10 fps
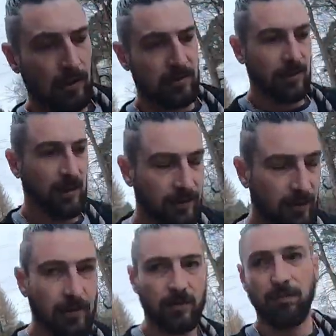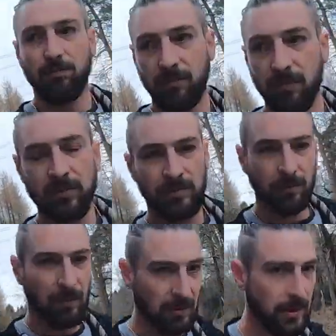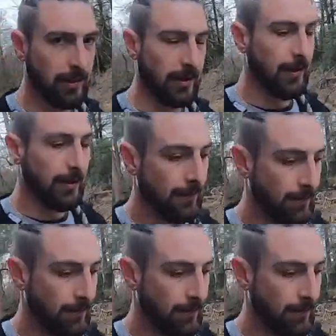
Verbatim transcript: I said that's a, that's a, there's a bunker there